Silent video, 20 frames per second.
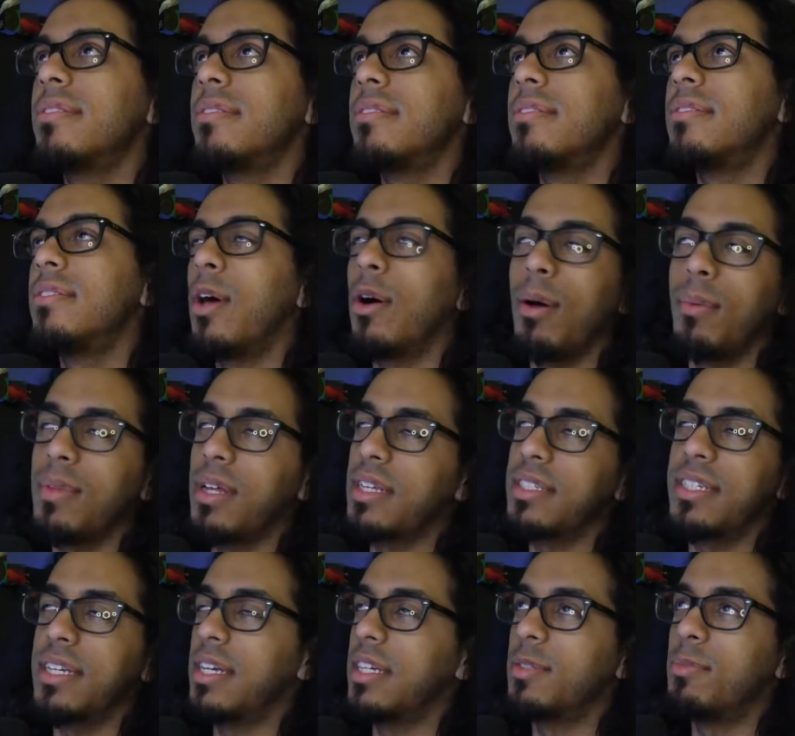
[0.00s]
No, I'm not
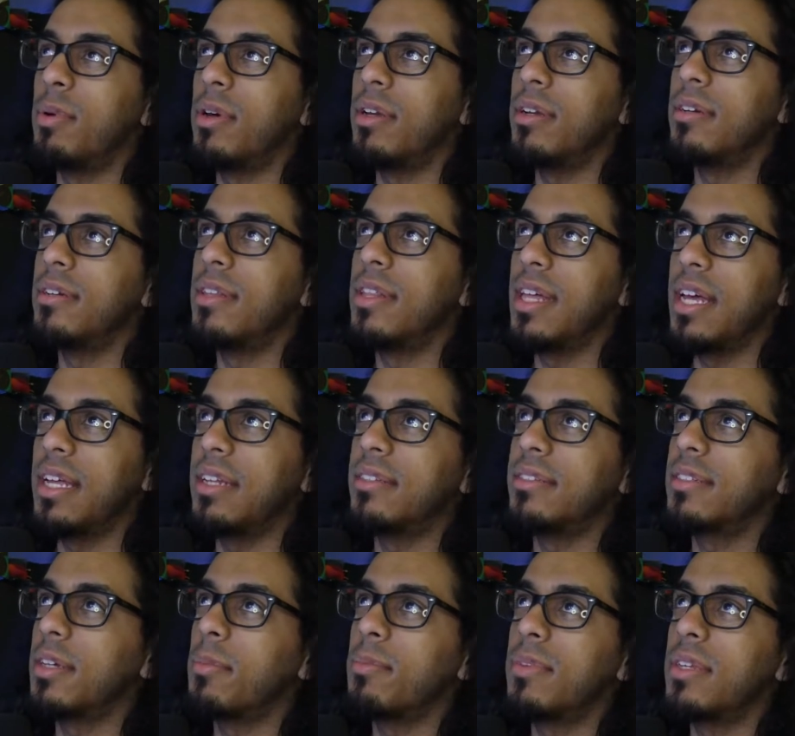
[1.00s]
saying it's better than
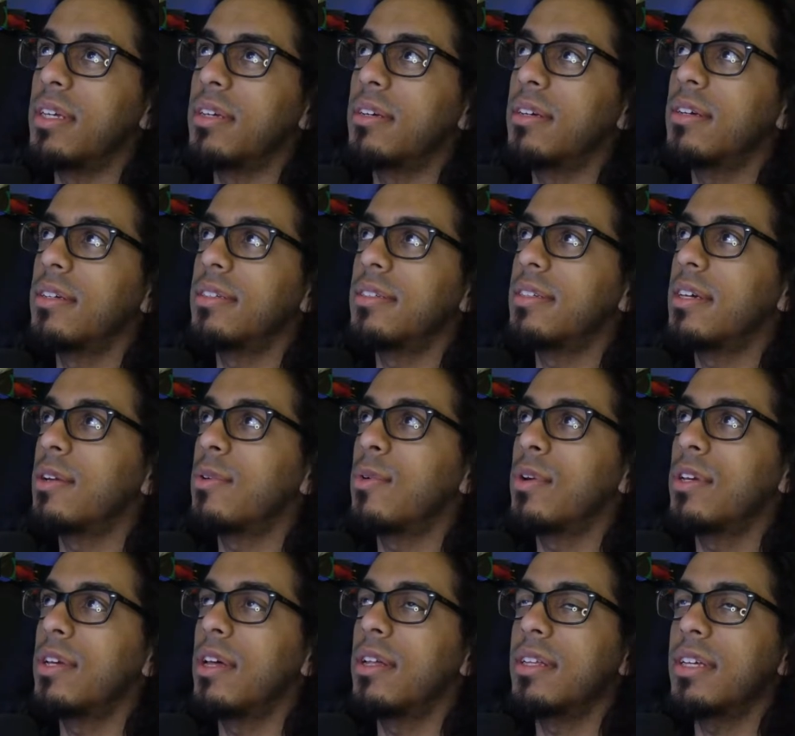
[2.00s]
something, because I don't want
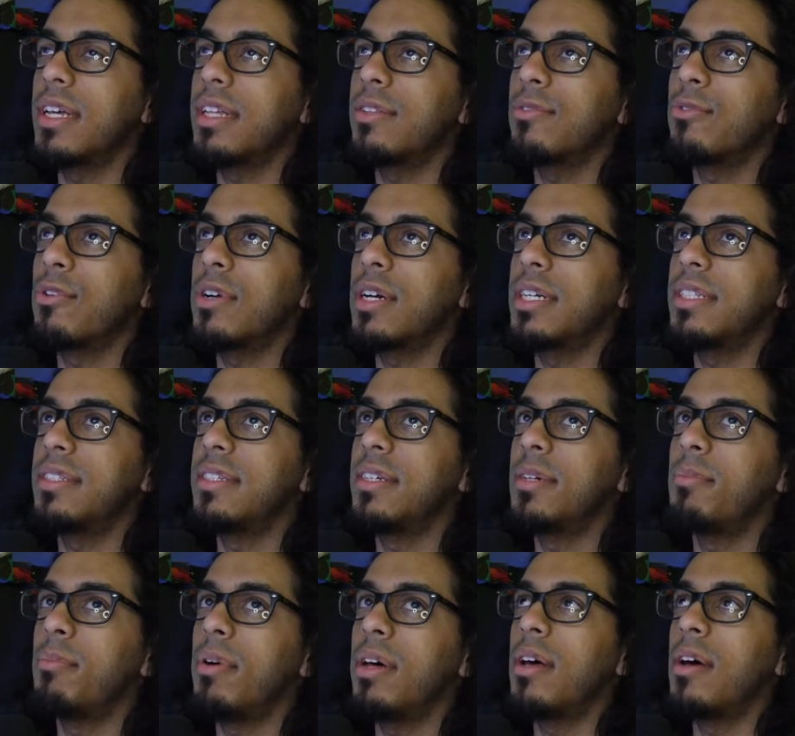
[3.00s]
y'all to get the wrong idea.
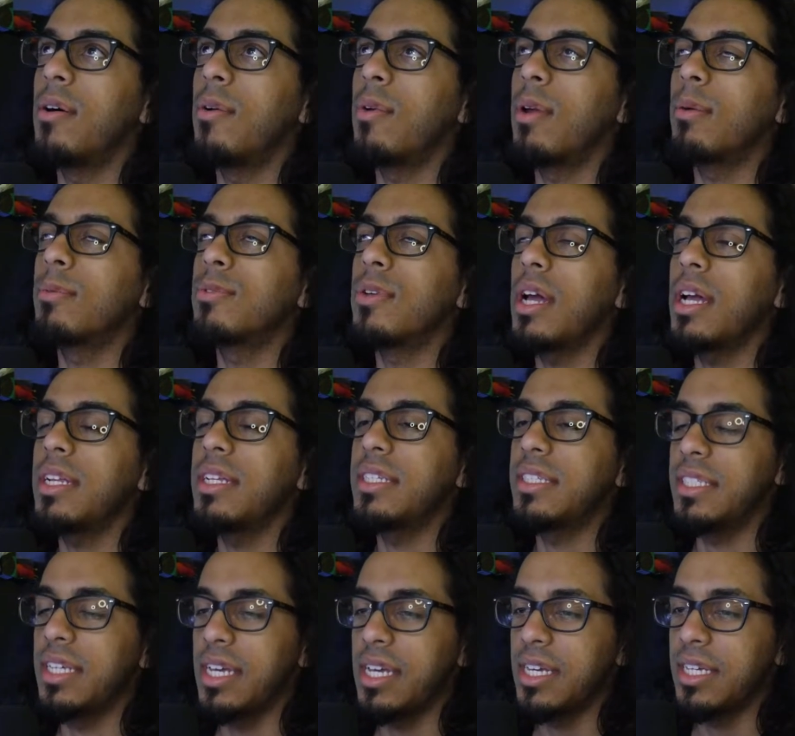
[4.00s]
But what I'm trying to
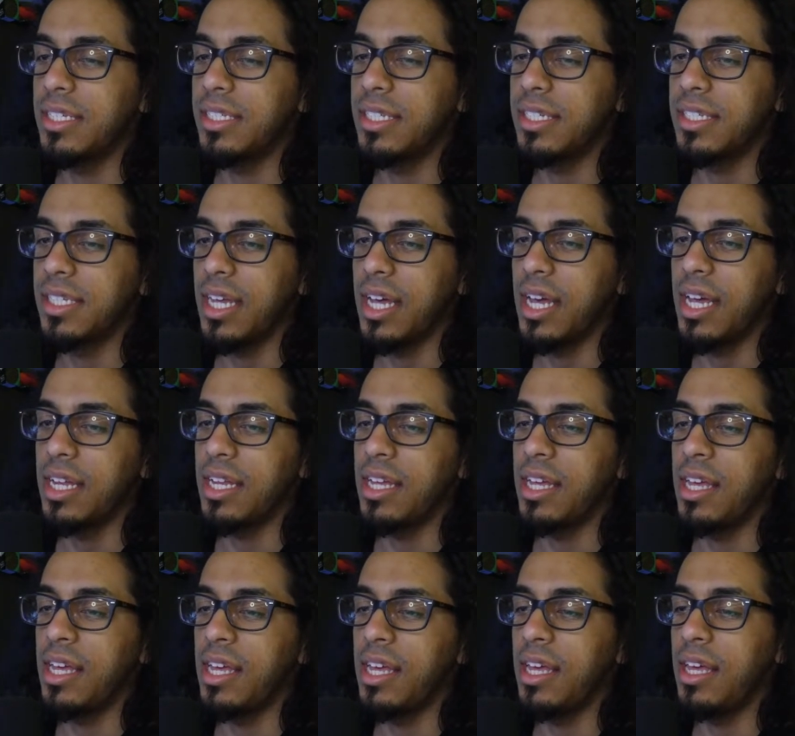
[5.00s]
say is, is that
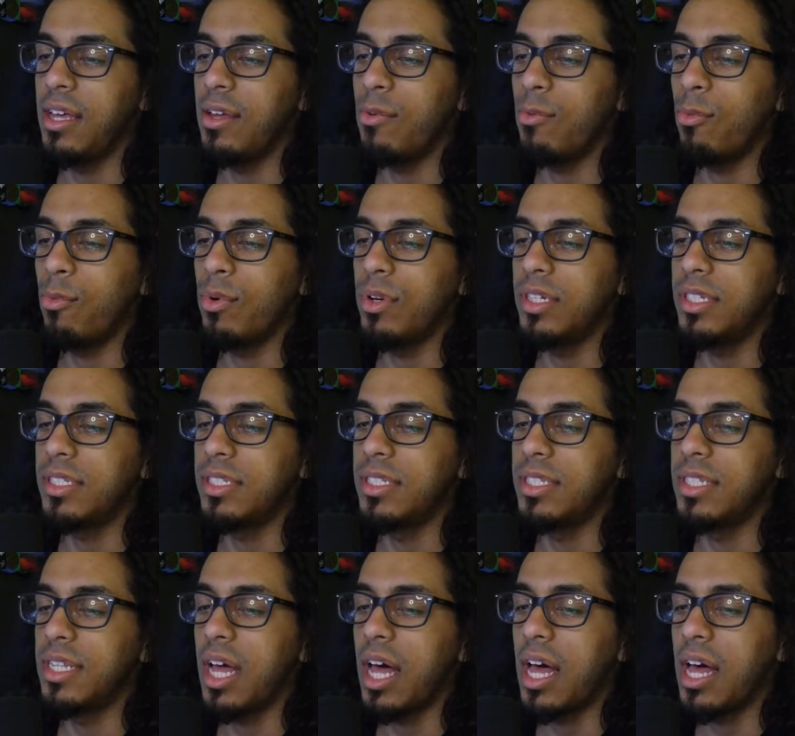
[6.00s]
it was
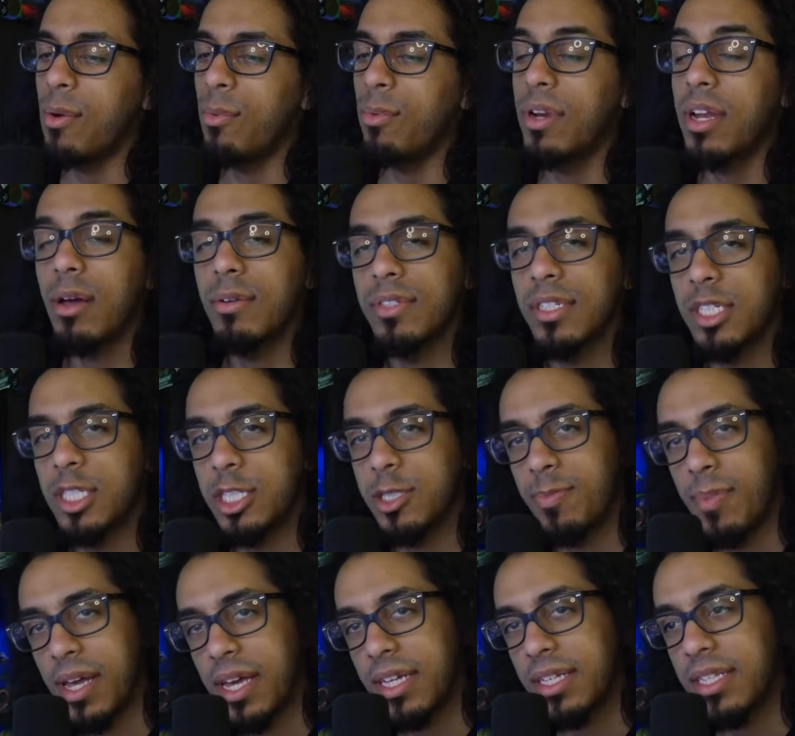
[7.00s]
not was
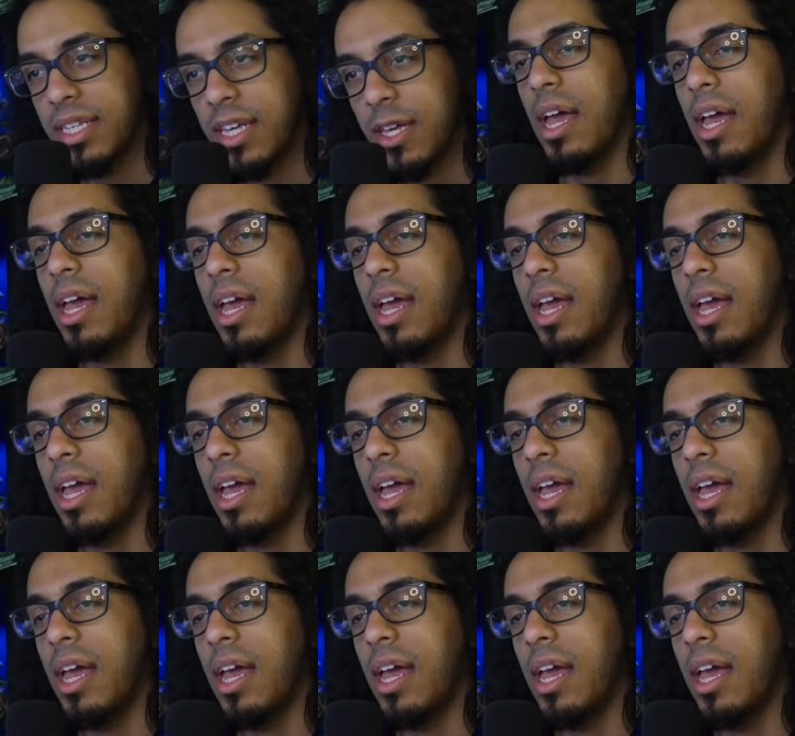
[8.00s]
expecting.